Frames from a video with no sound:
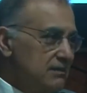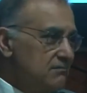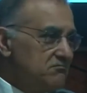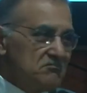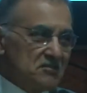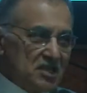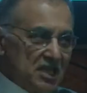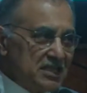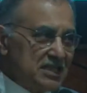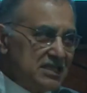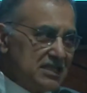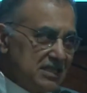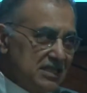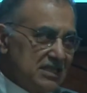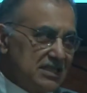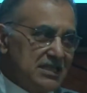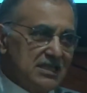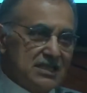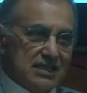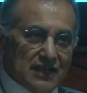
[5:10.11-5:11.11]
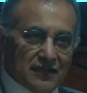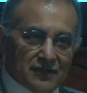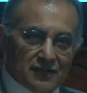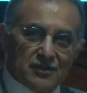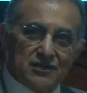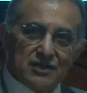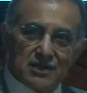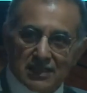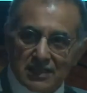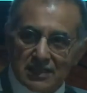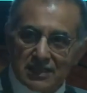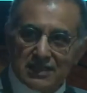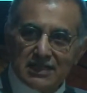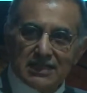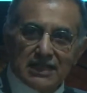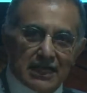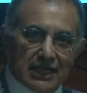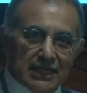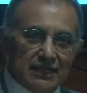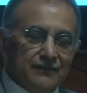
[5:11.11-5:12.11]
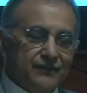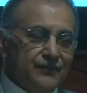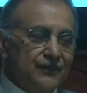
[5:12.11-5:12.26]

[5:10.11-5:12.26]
in 1967 or 68,